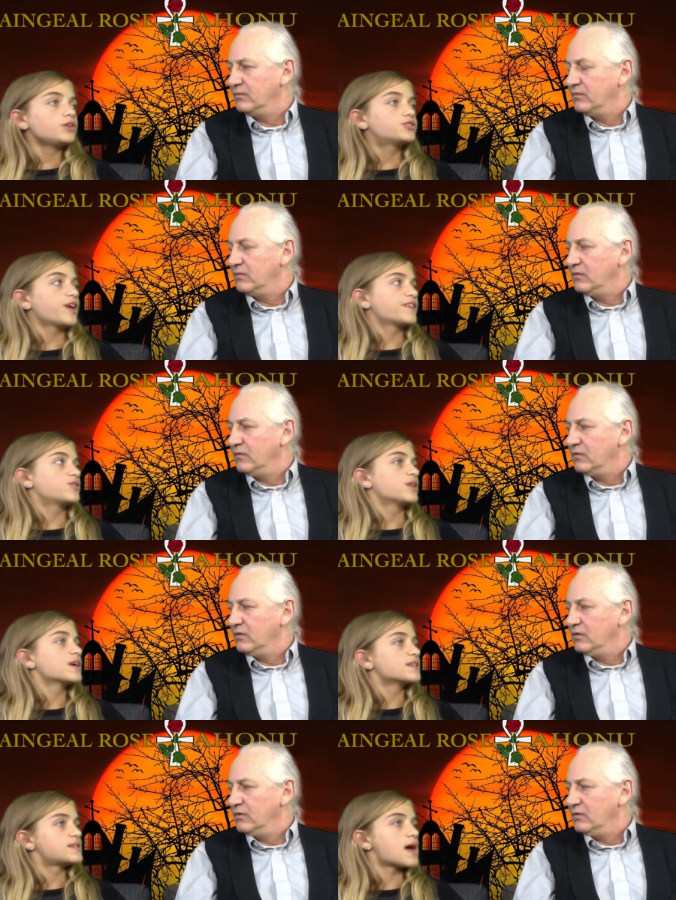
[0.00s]
Speaker 1: so yeah, so they
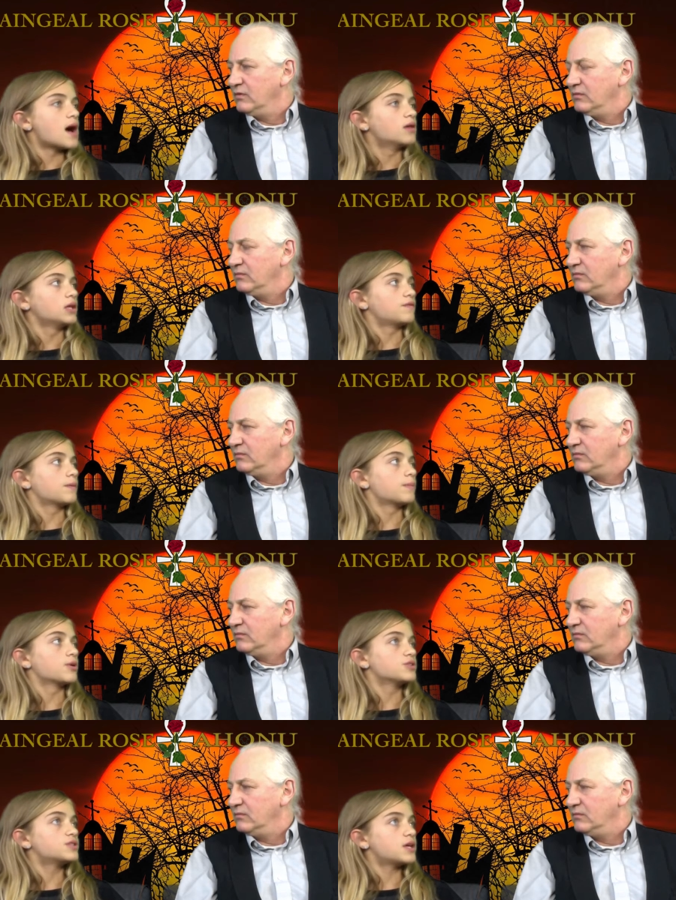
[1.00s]
can tell if the
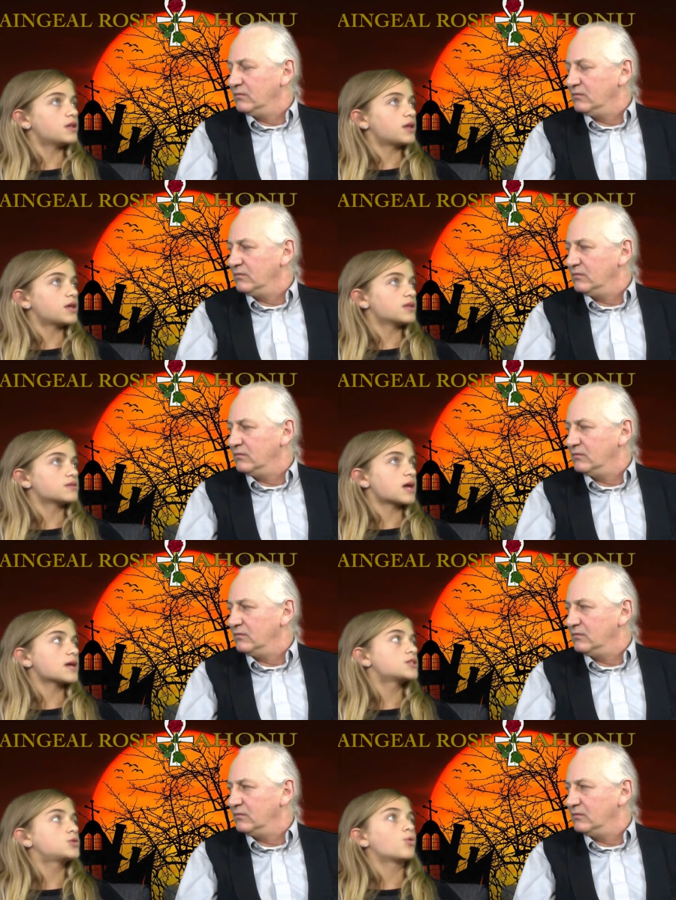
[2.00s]
person is
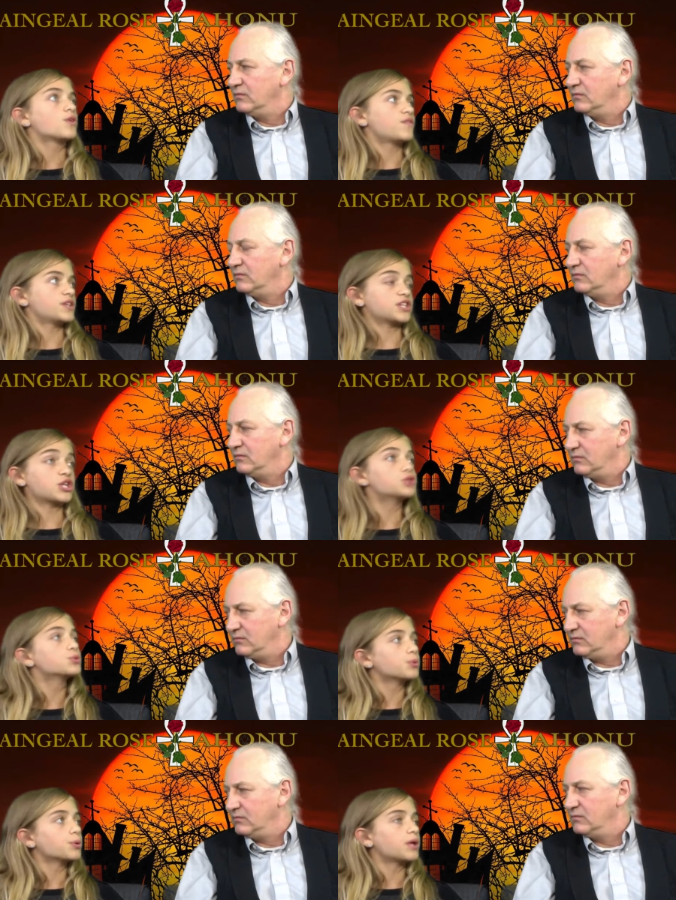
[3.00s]
nice or if it's an hmm.
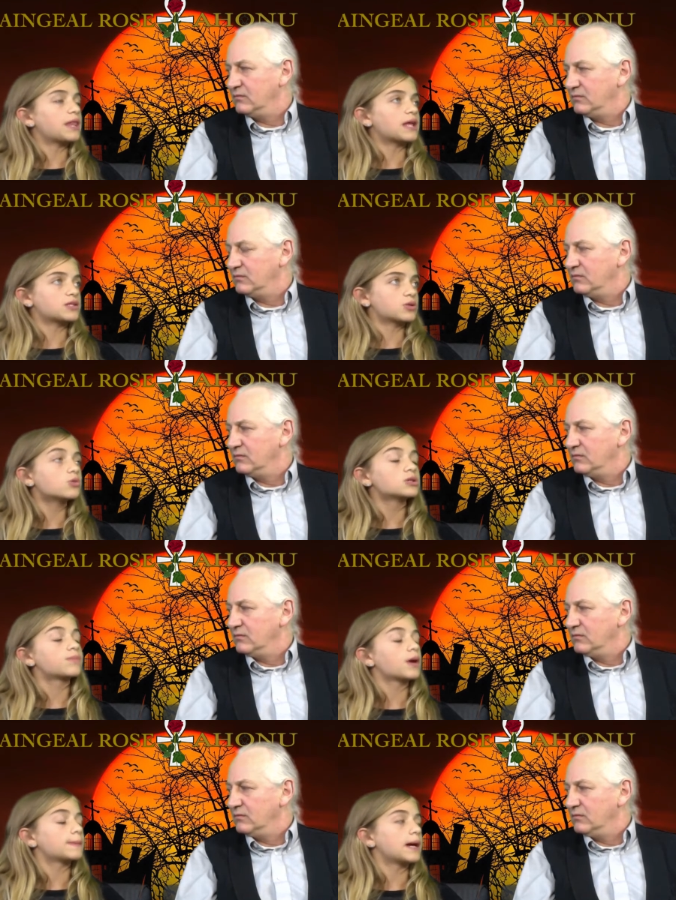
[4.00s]
intruder, mm. and that's the coolest
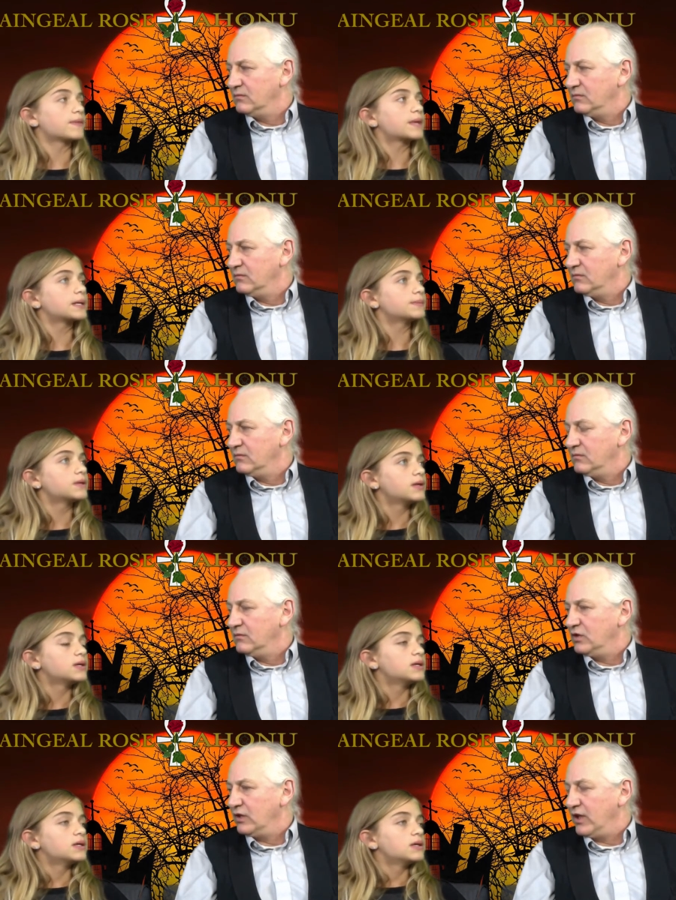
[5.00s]
part about them.
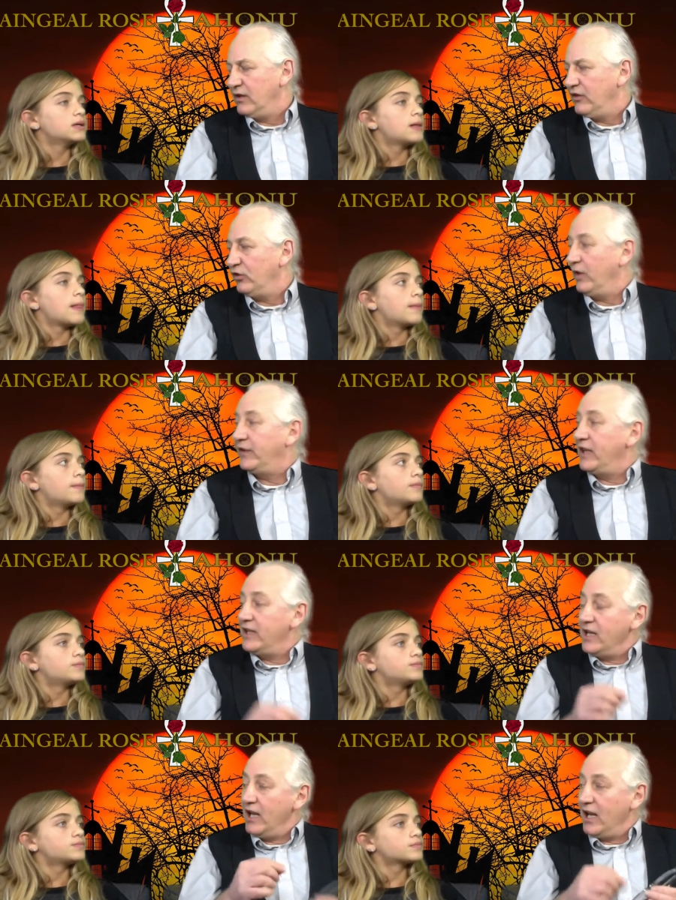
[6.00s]
Speaker 2: Okay, so if they
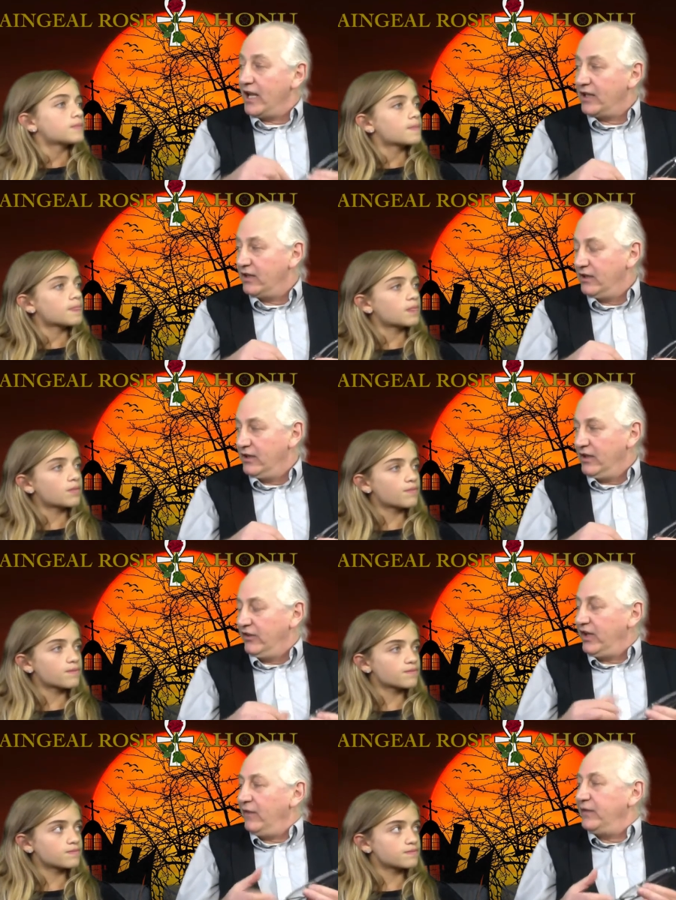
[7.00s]
didn't like,
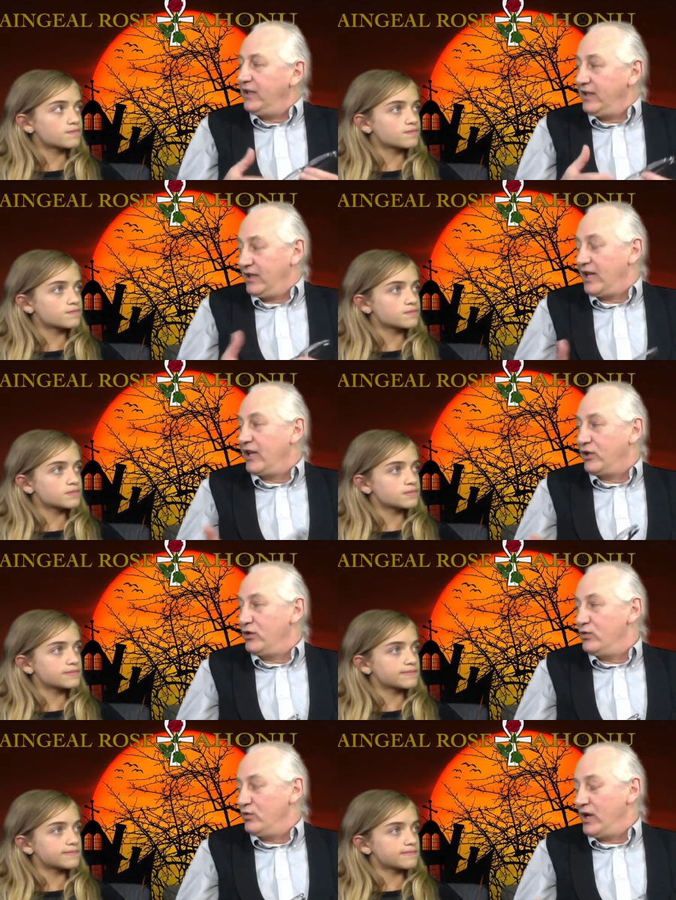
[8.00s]
say, if they didn't like
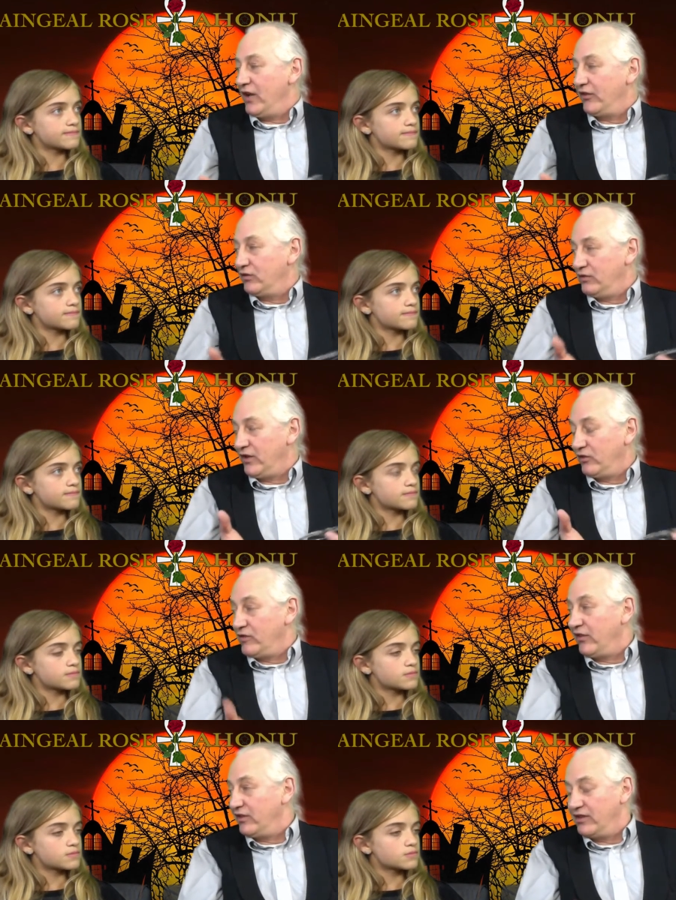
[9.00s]
you as a as a
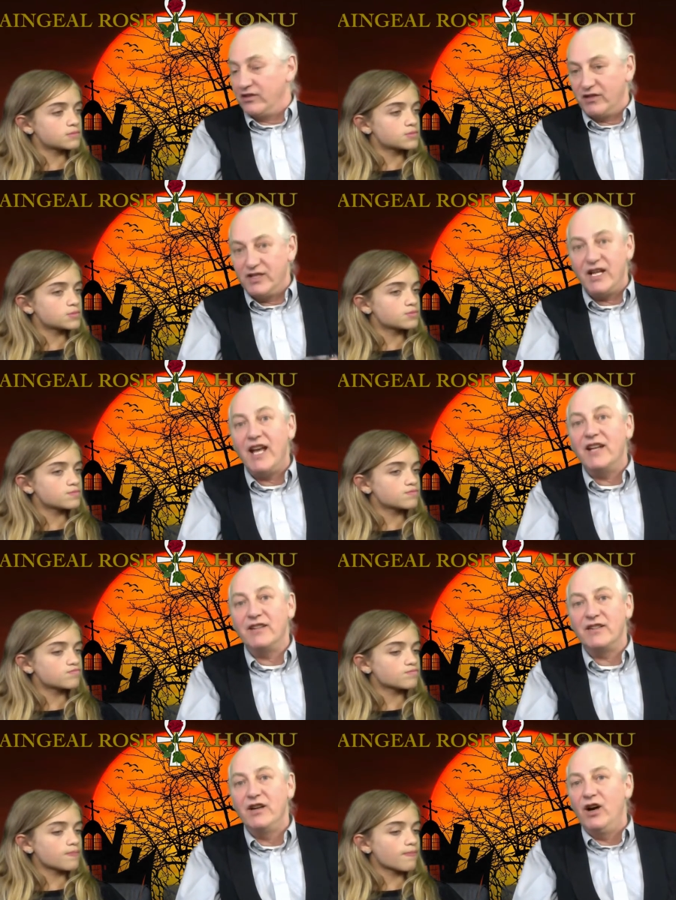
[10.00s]
resident or a
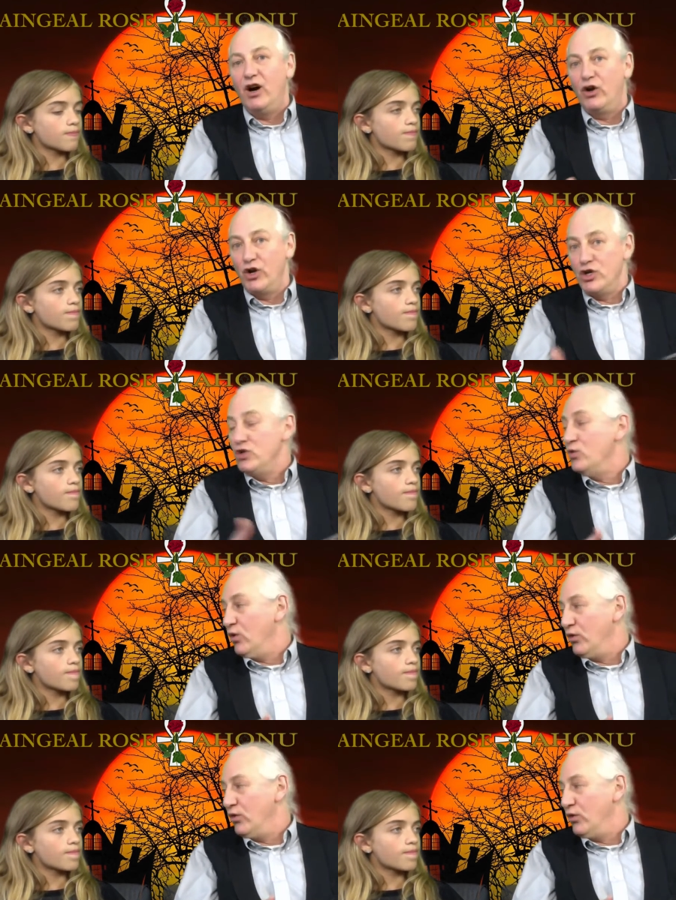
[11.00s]
tenant or a new